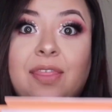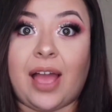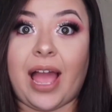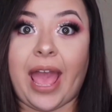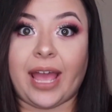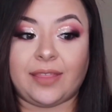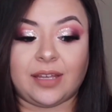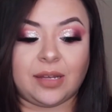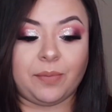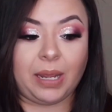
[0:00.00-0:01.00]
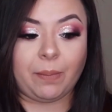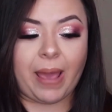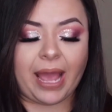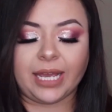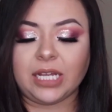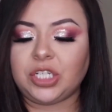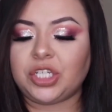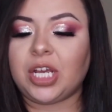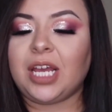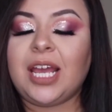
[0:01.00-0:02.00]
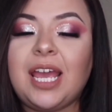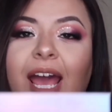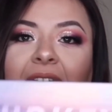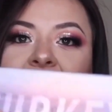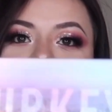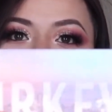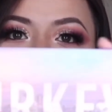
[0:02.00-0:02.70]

the at the main package and